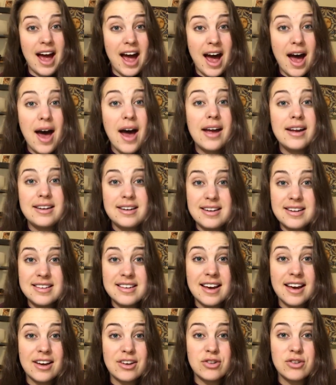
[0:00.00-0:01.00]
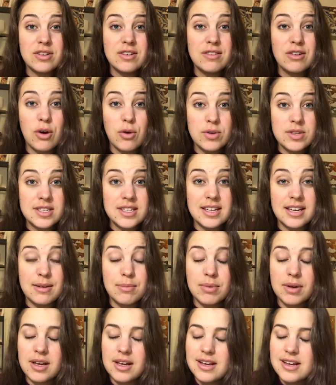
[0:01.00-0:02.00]
I need to actually go to
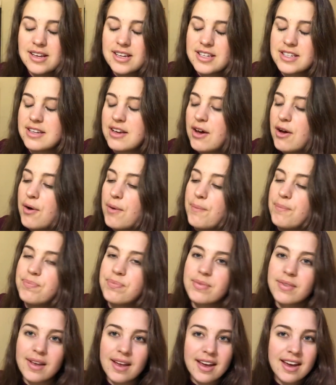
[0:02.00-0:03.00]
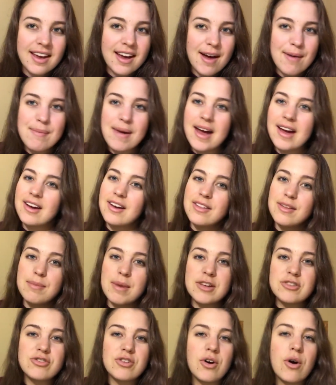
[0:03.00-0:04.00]
sleep. So got back on the
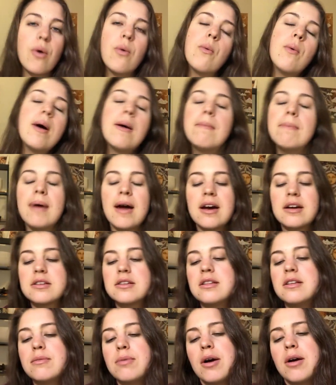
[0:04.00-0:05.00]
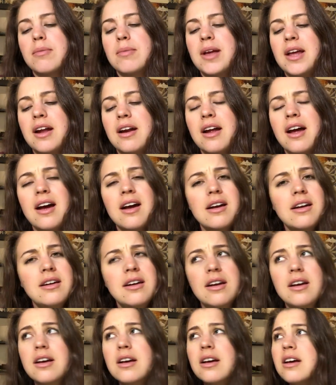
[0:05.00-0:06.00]
metro, went back to the apartment, and had
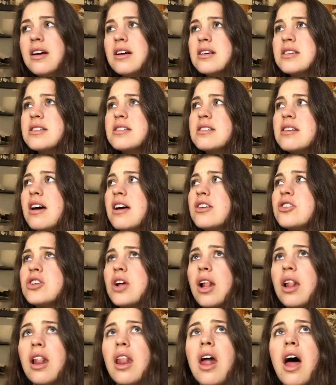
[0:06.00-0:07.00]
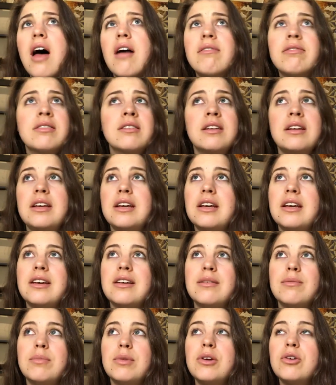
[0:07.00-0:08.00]
such a
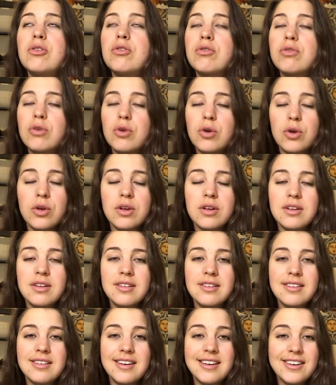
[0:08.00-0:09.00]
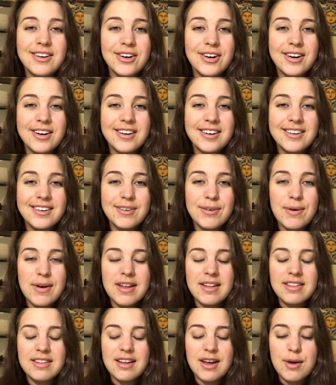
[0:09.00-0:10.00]
lovely, beautiful dinner
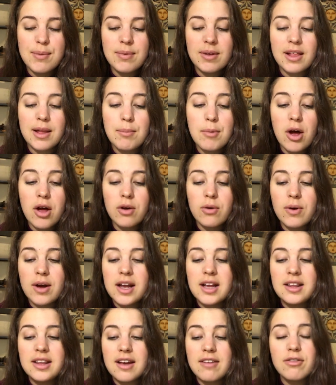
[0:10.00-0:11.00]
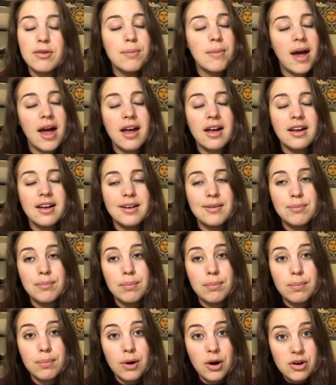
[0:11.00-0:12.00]
with Clément, who I had never met in
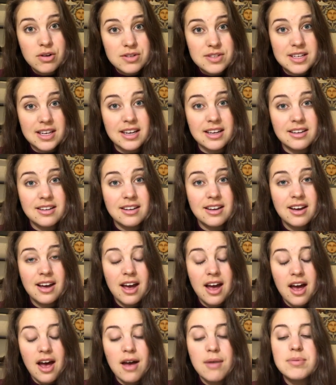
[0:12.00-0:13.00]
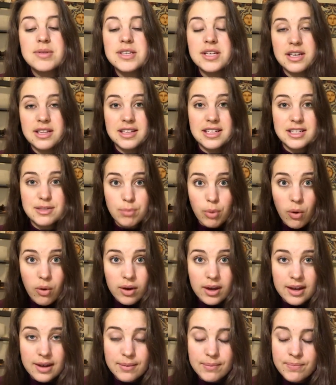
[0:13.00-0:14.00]
person up until this
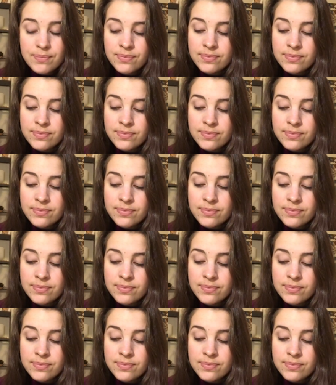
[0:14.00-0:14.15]
point.